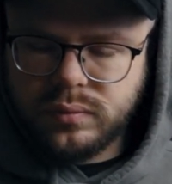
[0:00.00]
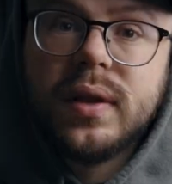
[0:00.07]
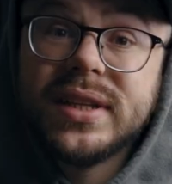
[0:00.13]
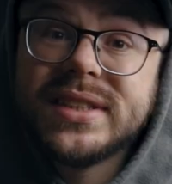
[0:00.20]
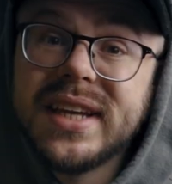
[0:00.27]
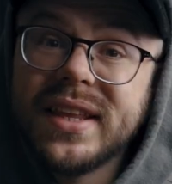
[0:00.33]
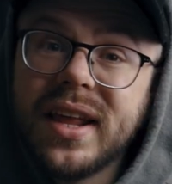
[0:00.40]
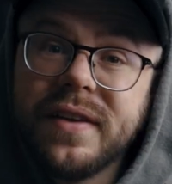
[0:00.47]

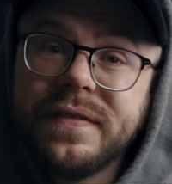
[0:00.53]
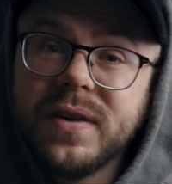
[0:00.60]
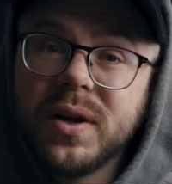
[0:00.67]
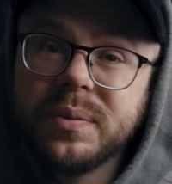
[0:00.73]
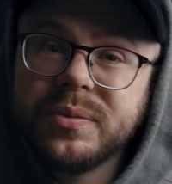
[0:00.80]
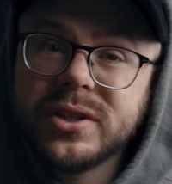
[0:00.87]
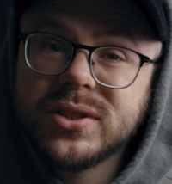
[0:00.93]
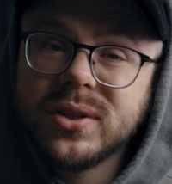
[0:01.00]
let's say that I fill
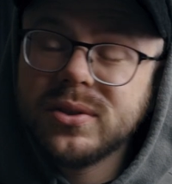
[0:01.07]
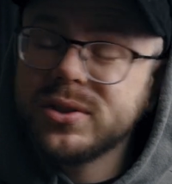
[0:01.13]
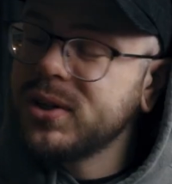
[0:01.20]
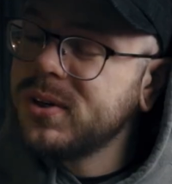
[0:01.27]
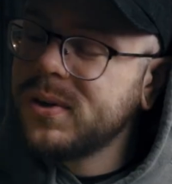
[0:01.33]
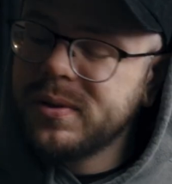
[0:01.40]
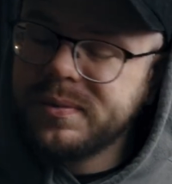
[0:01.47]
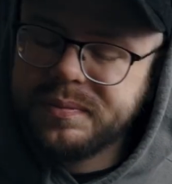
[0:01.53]
up this little
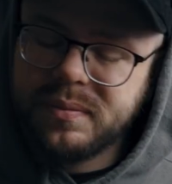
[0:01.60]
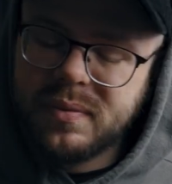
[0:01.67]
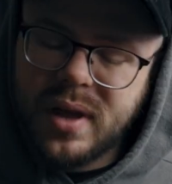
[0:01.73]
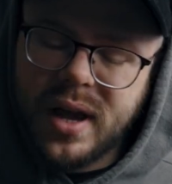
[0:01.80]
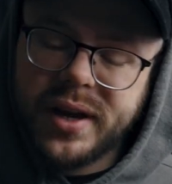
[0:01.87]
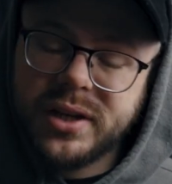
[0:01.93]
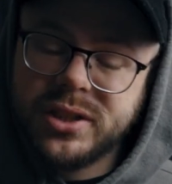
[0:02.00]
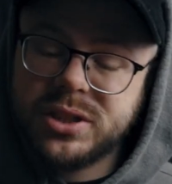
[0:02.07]
journal.
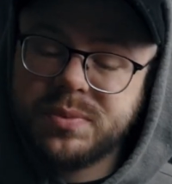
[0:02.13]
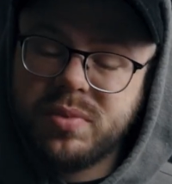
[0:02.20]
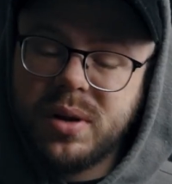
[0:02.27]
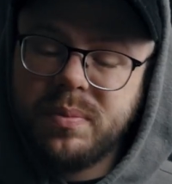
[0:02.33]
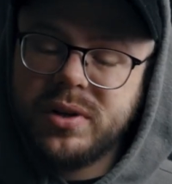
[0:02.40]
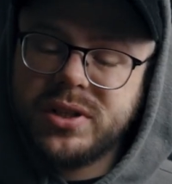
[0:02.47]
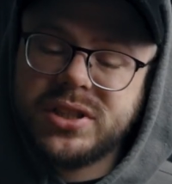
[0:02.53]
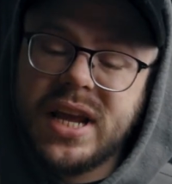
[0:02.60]
I can just pretty
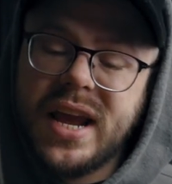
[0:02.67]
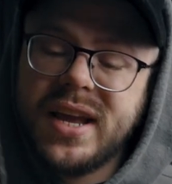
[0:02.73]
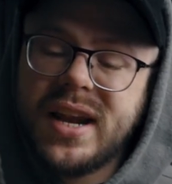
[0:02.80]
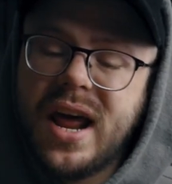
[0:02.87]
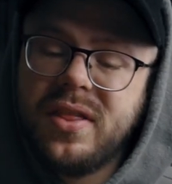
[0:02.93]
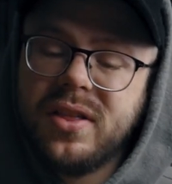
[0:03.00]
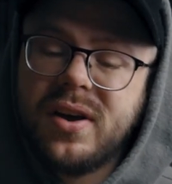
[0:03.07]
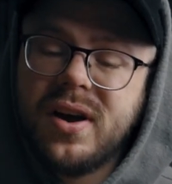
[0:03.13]
much take it
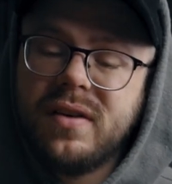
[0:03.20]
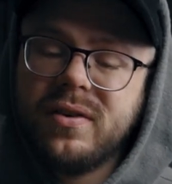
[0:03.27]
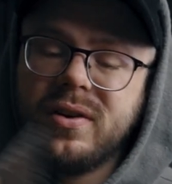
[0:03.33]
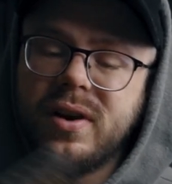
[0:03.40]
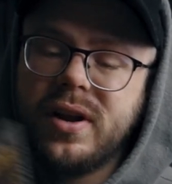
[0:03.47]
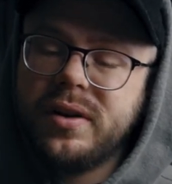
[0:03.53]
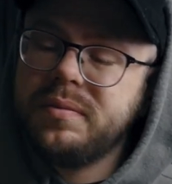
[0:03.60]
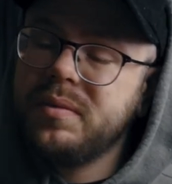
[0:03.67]
out of the
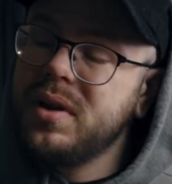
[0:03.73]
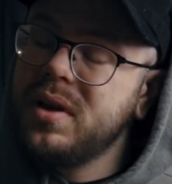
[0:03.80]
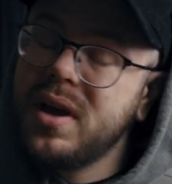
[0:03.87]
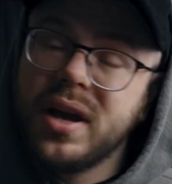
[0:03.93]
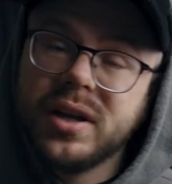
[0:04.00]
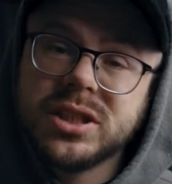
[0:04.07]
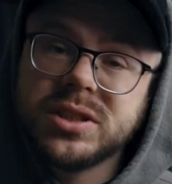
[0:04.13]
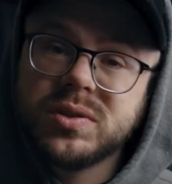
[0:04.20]
cover and
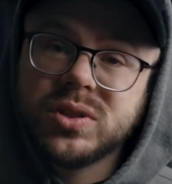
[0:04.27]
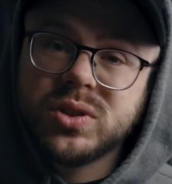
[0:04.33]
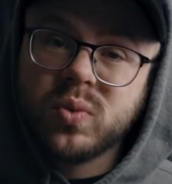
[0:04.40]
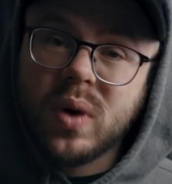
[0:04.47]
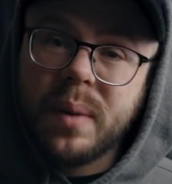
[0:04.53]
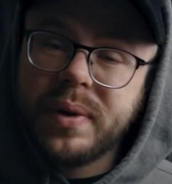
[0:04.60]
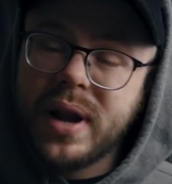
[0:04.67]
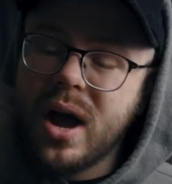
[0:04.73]
just
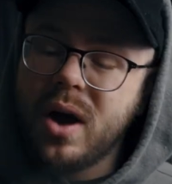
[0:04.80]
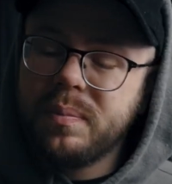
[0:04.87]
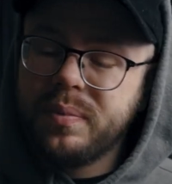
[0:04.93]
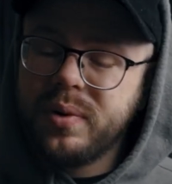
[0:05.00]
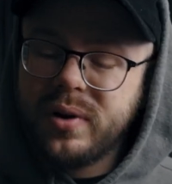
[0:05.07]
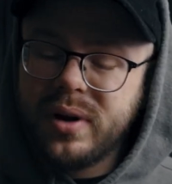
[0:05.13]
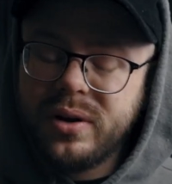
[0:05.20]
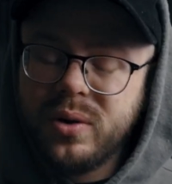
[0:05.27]
swap it out and
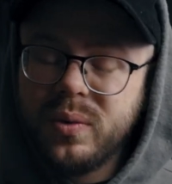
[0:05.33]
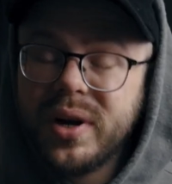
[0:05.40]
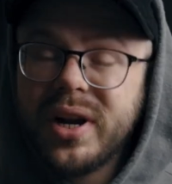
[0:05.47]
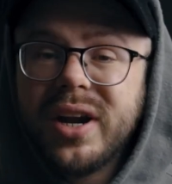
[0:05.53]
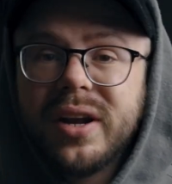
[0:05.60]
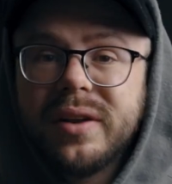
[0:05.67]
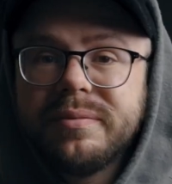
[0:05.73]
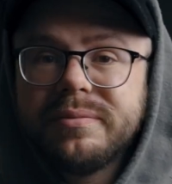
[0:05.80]
put a new one
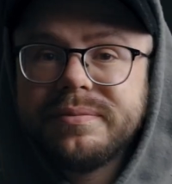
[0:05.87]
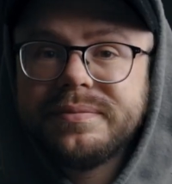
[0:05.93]
in it.